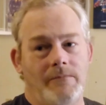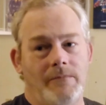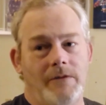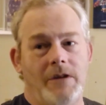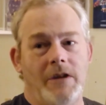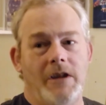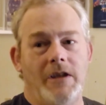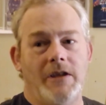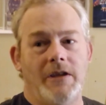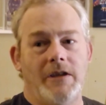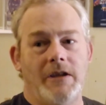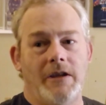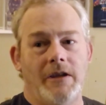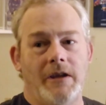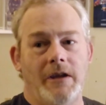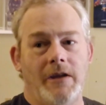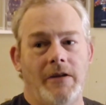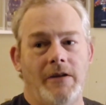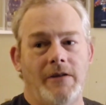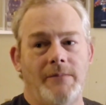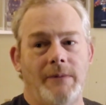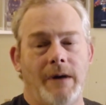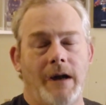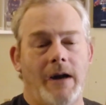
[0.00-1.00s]

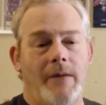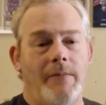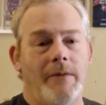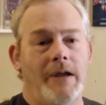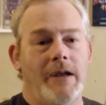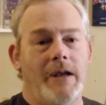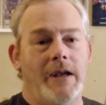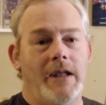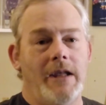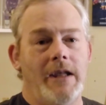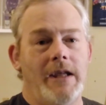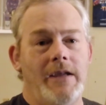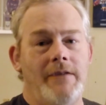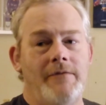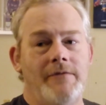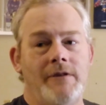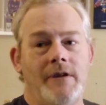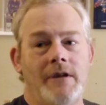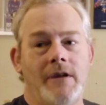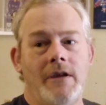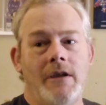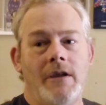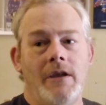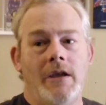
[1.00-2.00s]
and Spider-Man leaves
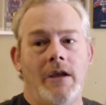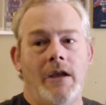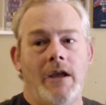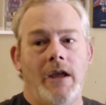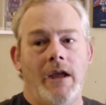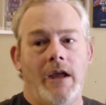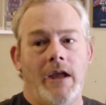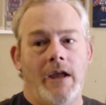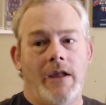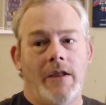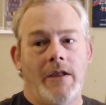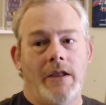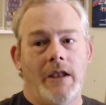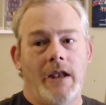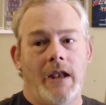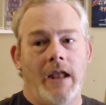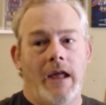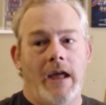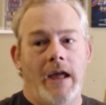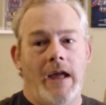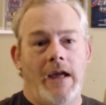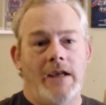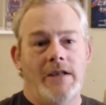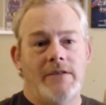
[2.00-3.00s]
and the
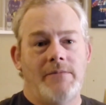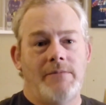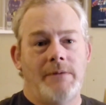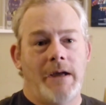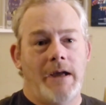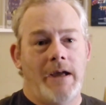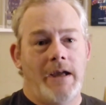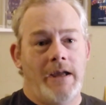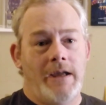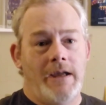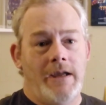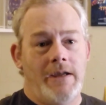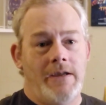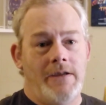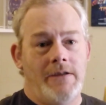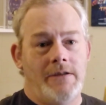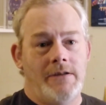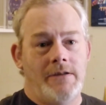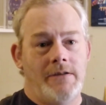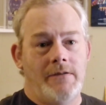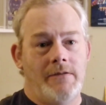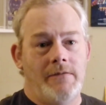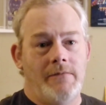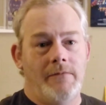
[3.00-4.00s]
last
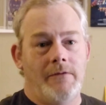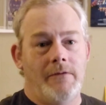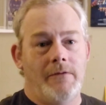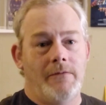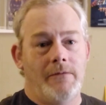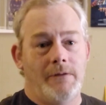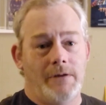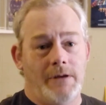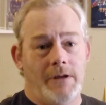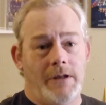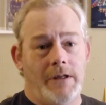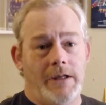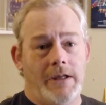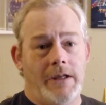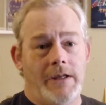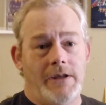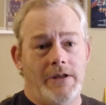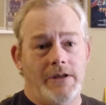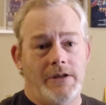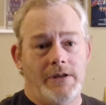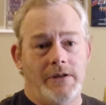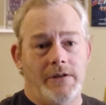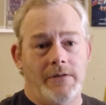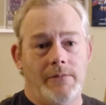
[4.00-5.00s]
page will really
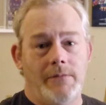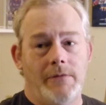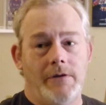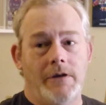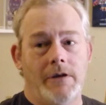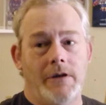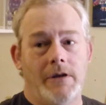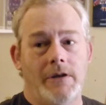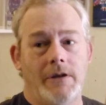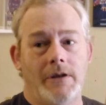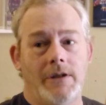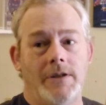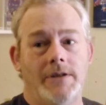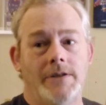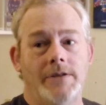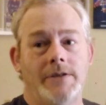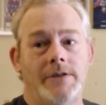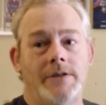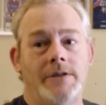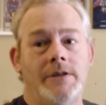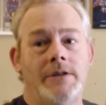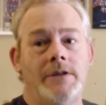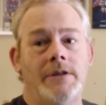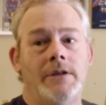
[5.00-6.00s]
get you
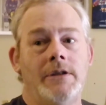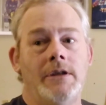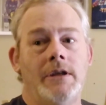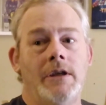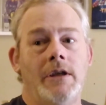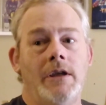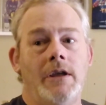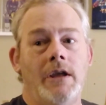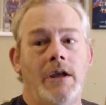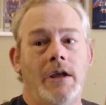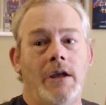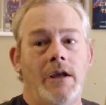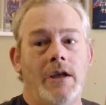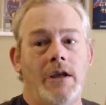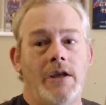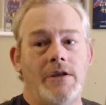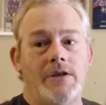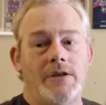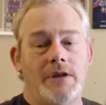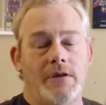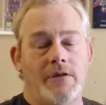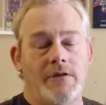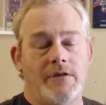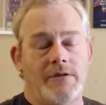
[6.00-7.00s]
because it
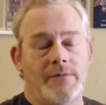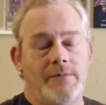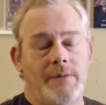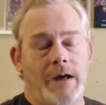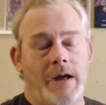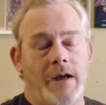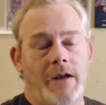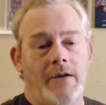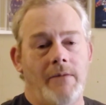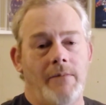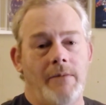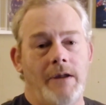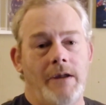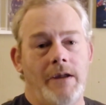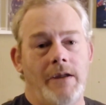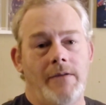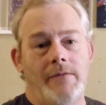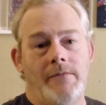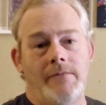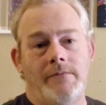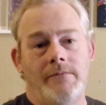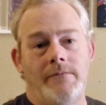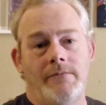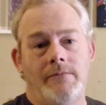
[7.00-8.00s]
shows
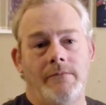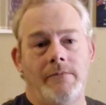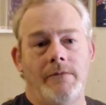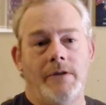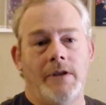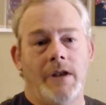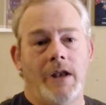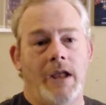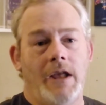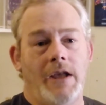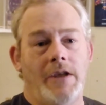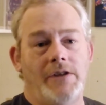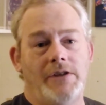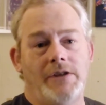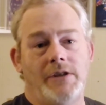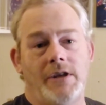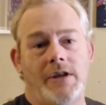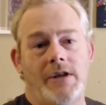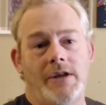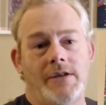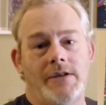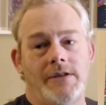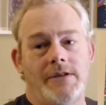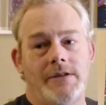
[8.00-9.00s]
Spider-Man with the last
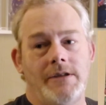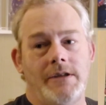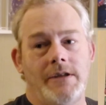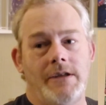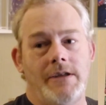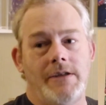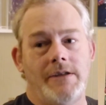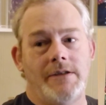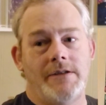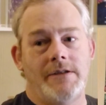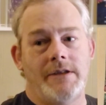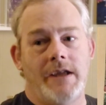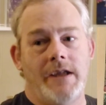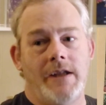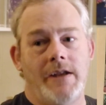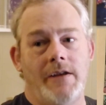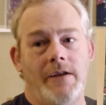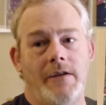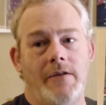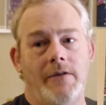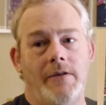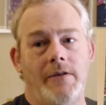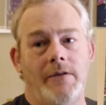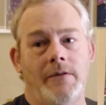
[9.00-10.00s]
shots. He's standing
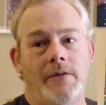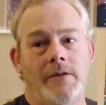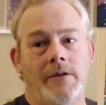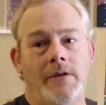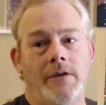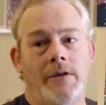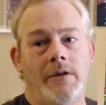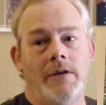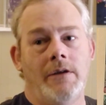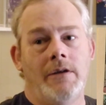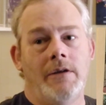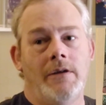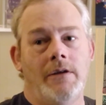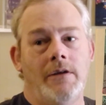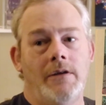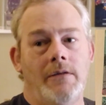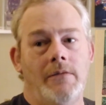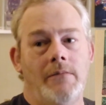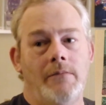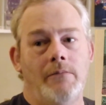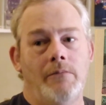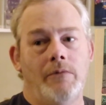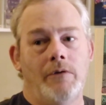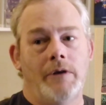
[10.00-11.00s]
on a
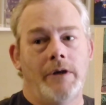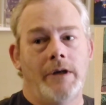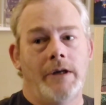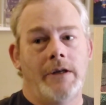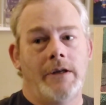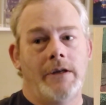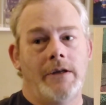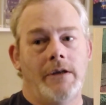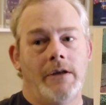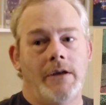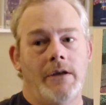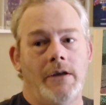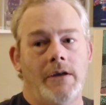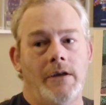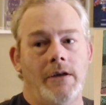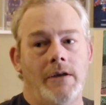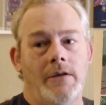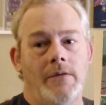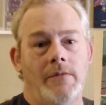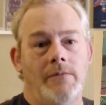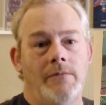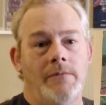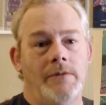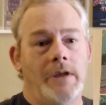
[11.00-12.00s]
brick
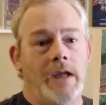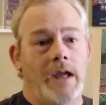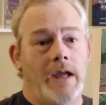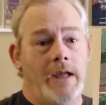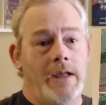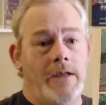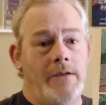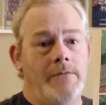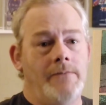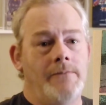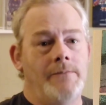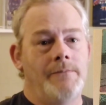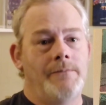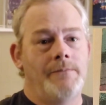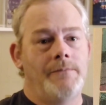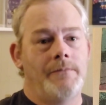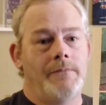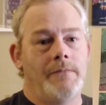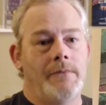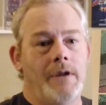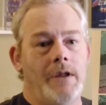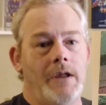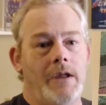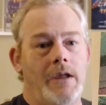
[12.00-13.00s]
uh, gate
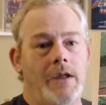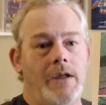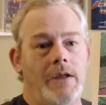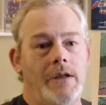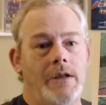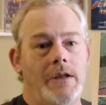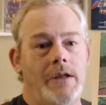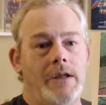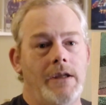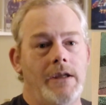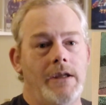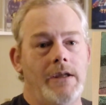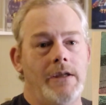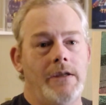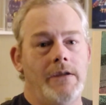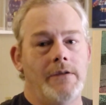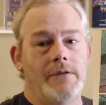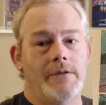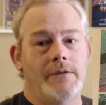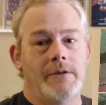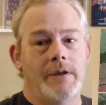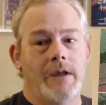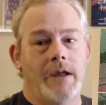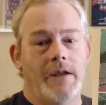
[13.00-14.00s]
and he
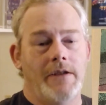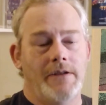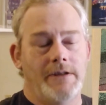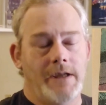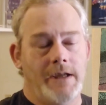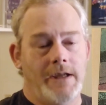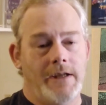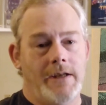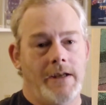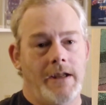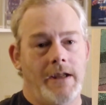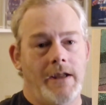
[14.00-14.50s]
has got his head